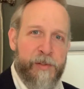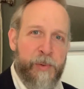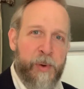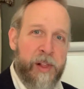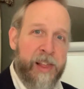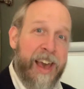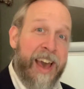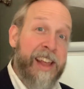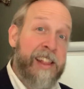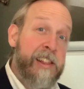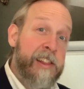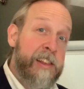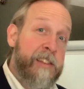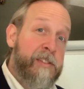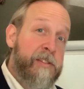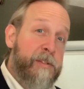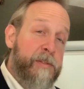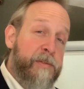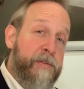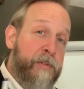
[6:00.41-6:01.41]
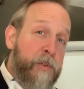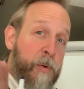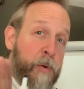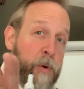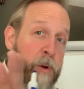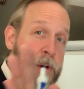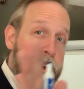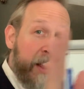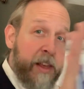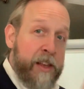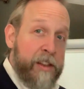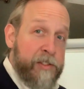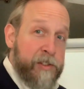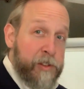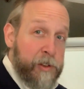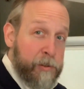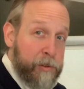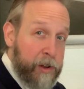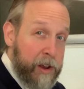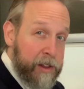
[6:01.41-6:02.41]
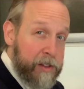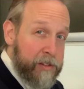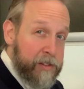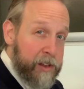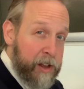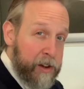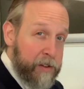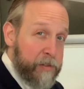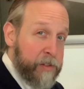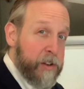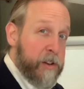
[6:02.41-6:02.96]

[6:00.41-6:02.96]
Well, at least 4 is the right side of the